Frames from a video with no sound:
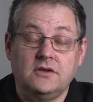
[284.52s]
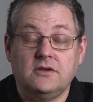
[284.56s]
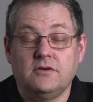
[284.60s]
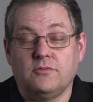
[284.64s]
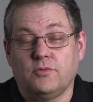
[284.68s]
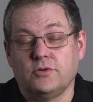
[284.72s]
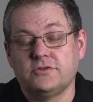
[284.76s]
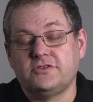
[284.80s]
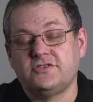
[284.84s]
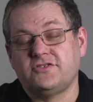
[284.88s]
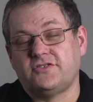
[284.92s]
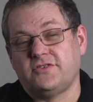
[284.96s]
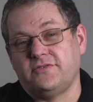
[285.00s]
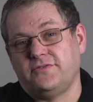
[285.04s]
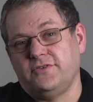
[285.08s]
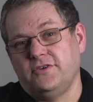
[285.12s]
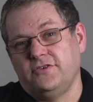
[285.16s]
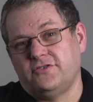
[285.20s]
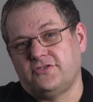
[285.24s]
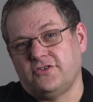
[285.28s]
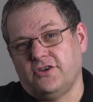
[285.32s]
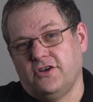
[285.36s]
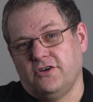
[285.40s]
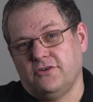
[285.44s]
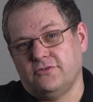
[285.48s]
What does the
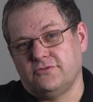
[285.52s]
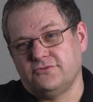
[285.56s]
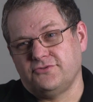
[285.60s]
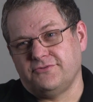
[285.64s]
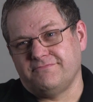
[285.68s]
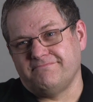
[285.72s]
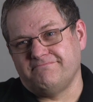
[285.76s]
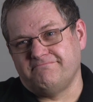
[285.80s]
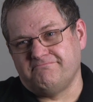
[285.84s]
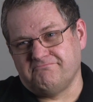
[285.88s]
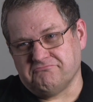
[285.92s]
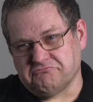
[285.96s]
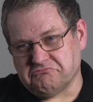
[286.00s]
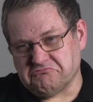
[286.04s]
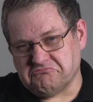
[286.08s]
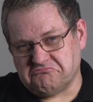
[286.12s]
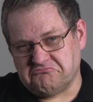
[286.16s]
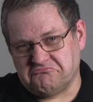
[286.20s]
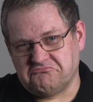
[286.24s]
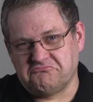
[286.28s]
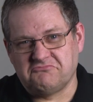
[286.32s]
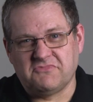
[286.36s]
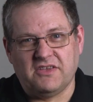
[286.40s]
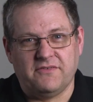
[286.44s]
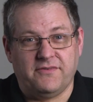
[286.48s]
future hold?
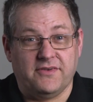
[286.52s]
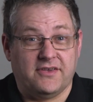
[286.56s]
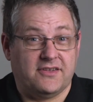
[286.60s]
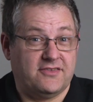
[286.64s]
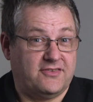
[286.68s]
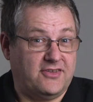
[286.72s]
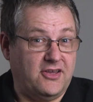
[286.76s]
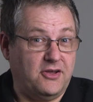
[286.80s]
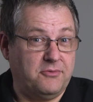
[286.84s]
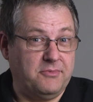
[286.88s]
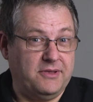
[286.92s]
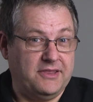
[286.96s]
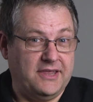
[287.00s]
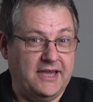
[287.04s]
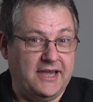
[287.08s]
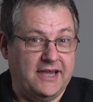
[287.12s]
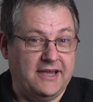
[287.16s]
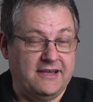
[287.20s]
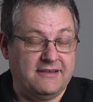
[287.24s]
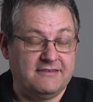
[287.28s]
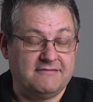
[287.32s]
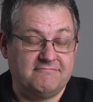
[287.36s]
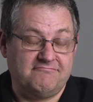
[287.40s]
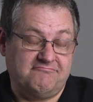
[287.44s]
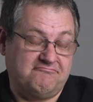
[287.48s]
If you can tell me
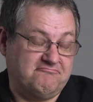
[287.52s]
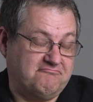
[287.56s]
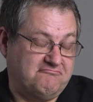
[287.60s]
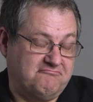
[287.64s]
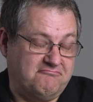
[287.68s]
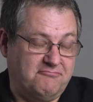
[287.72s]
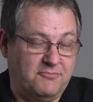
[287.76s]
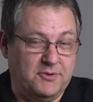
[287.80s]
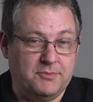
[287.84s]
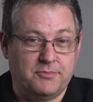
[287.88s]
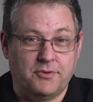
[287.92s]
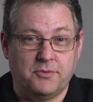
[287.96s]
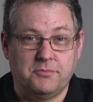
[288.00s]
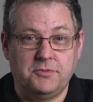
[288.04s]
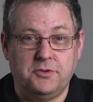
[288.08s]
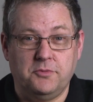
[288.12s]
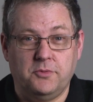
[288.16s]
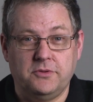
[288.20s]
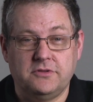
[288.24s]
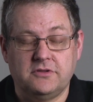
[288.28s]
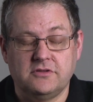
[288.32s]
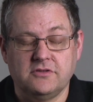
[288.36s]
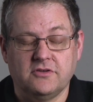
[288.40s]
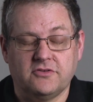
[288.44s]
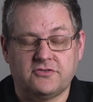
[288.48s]
that, we'll probably
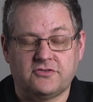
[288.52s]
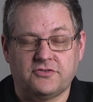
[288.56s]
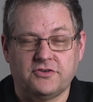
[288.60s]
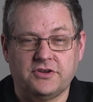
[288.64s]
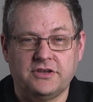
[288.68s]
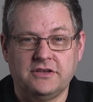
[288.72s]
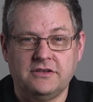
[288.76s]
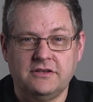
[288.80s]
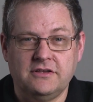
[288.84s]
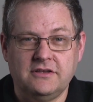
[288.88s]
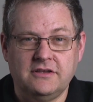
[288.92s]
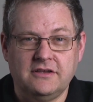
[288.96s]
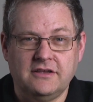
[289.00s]
win the lottery.